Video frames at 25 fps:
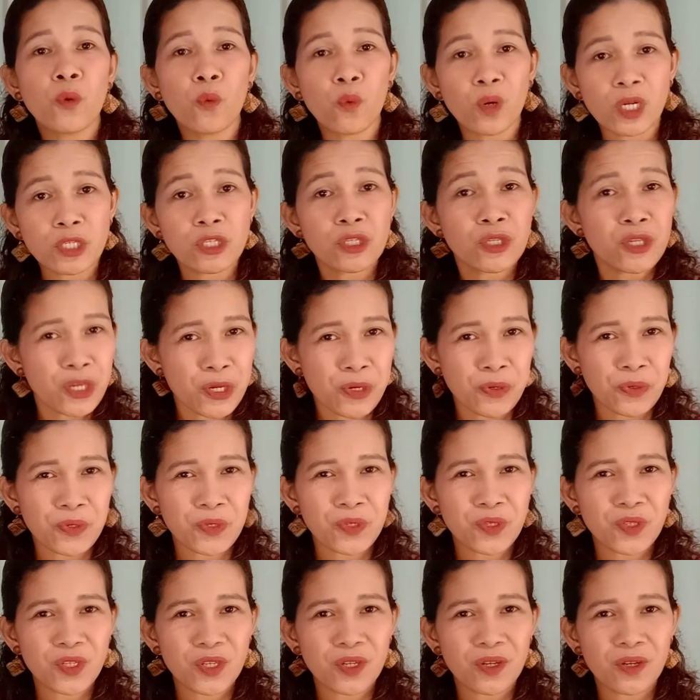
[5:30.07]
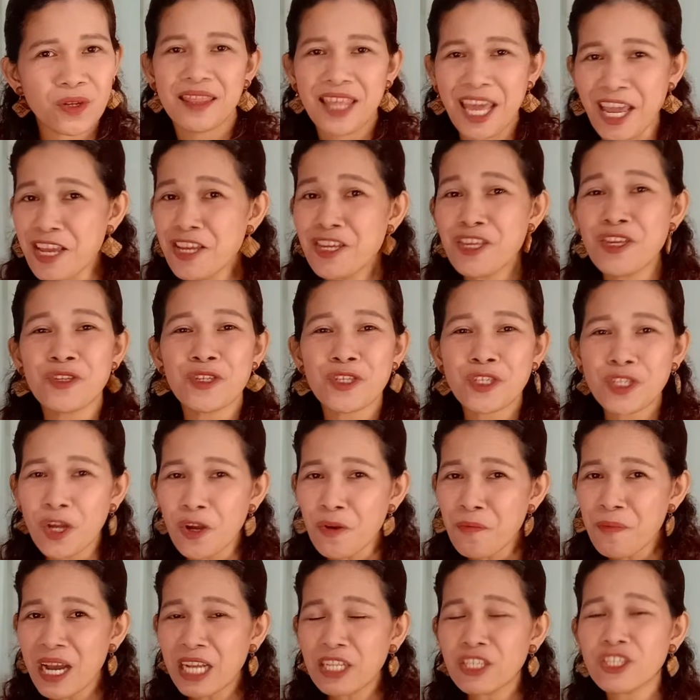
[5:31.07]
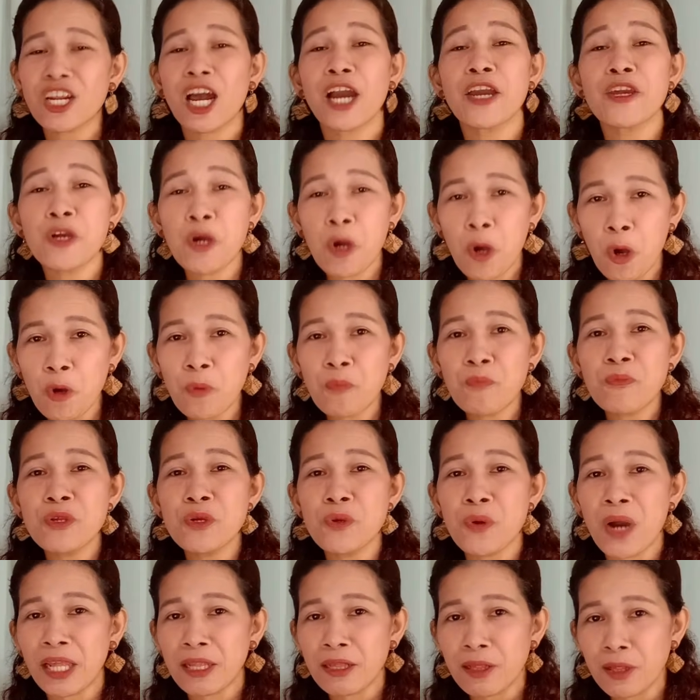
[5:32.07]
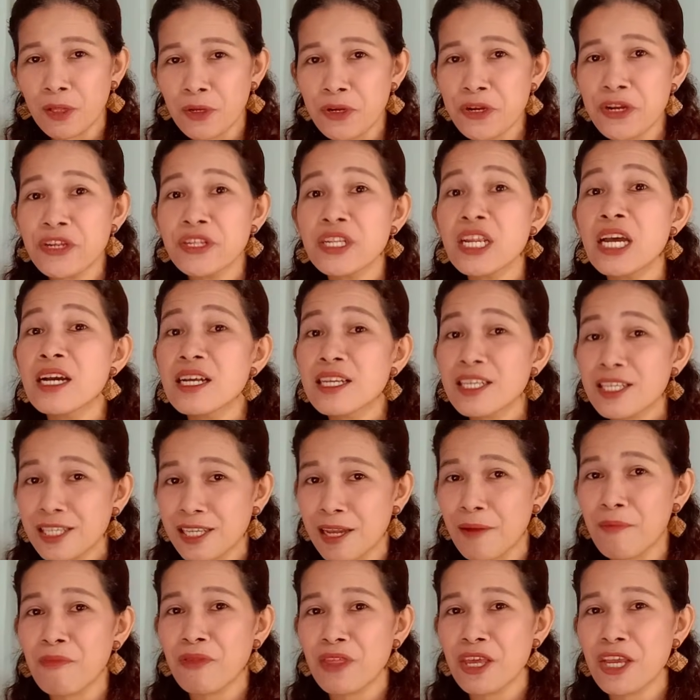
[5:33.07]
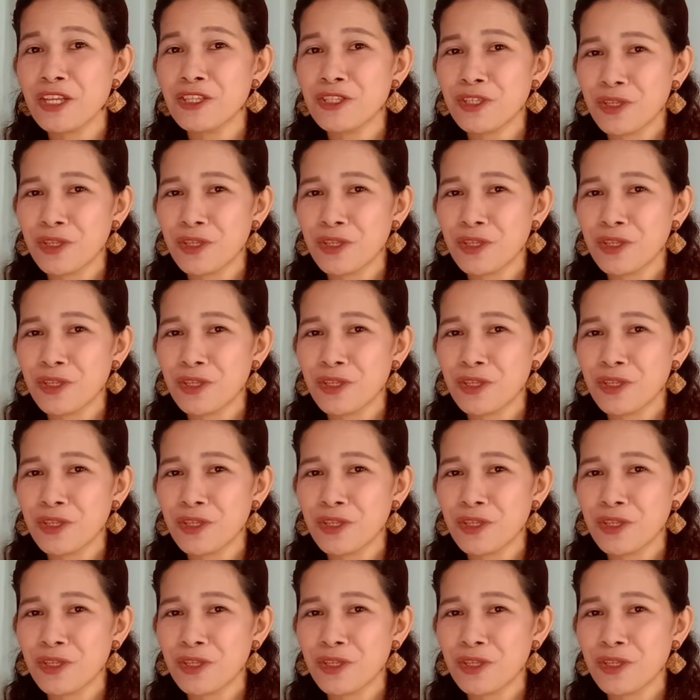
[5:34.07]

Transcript: was used. Thank you so much. I hope you had learned something